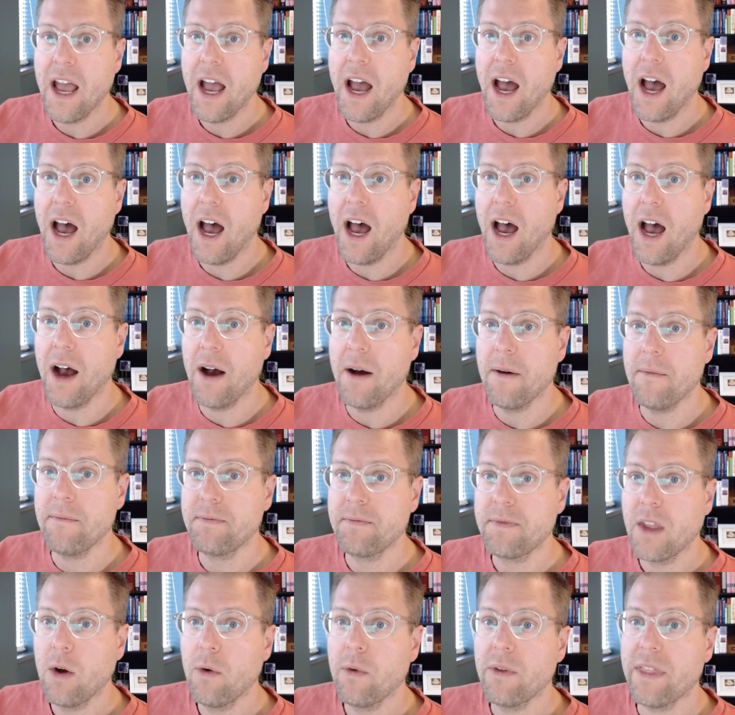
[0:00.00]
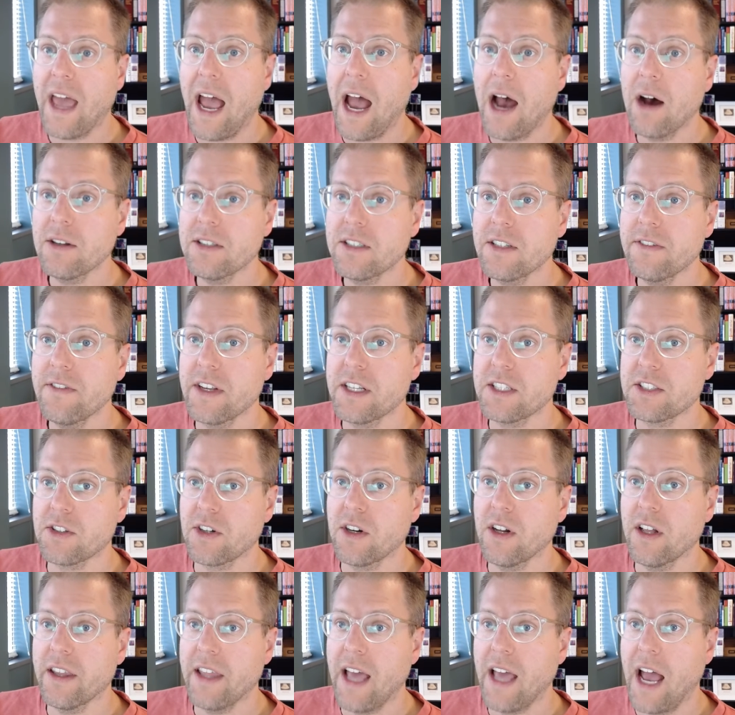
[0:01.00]
with the house of
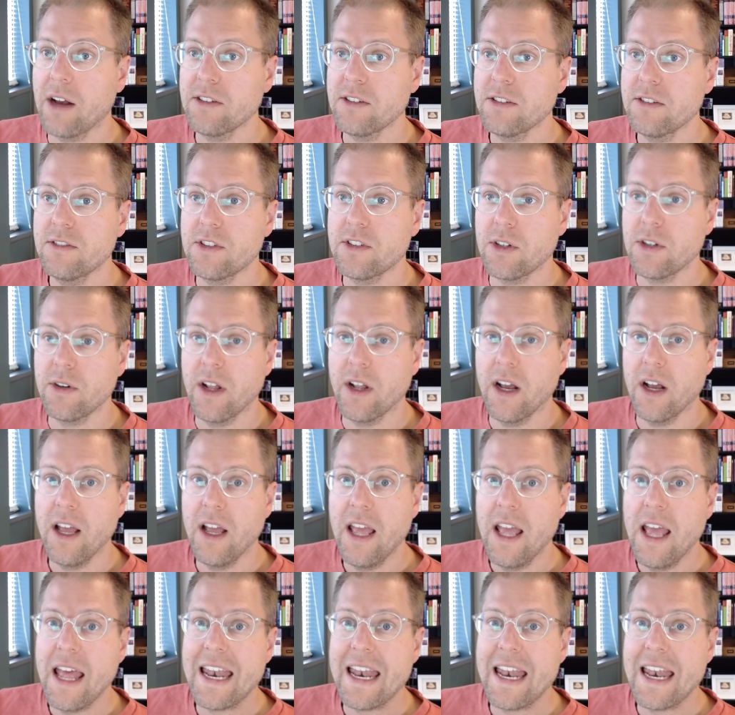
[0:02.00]
Israel and the house of Judah,